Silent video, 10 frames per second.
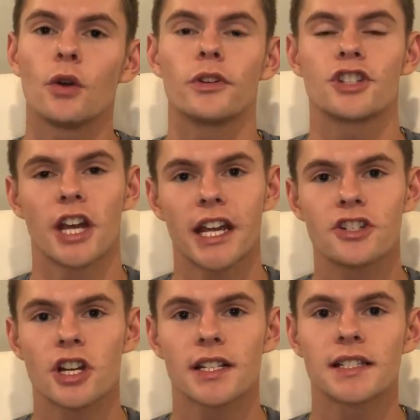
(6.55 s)
which
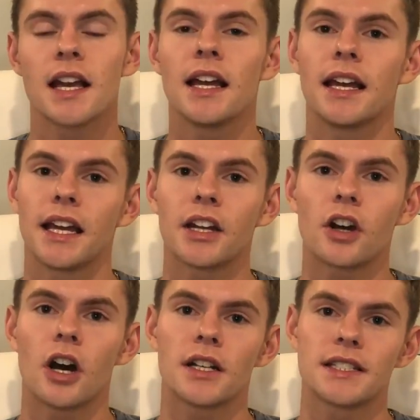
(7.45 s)
age us and
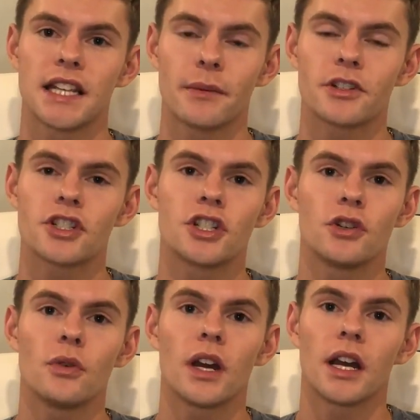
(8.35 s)
cause damage
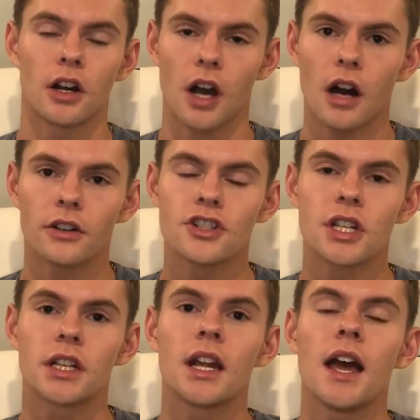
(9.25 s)
to our
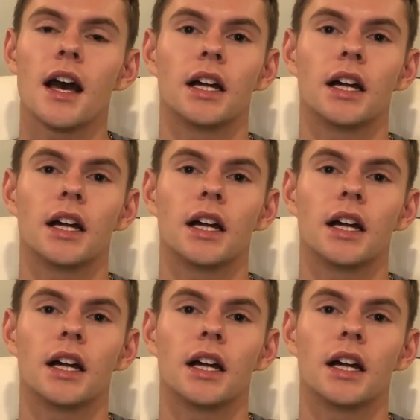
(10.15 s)
collagen,